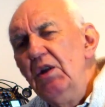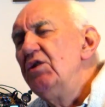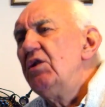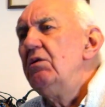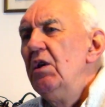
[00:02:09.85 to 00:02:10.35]

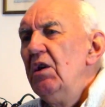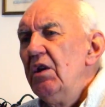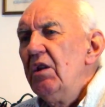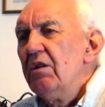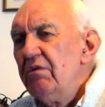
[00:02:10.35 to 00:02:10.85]
So
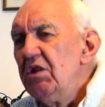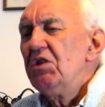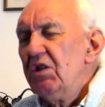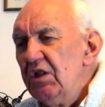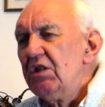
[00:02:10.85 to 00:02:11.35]
there
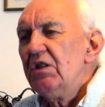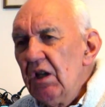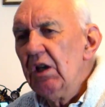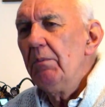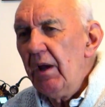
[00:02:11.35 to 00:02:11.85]
is this
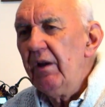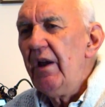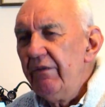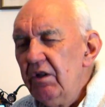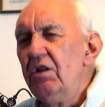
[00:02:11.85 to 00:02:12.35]
thing about
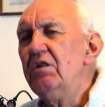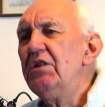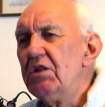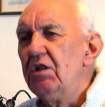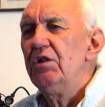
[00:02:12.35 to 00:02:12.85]
having a
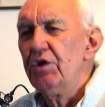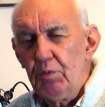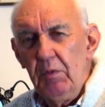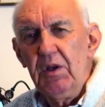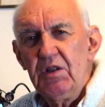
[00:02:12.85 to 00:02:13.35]
nice large
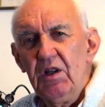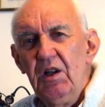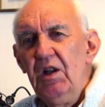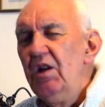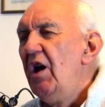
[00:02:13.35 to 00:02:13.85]
meter,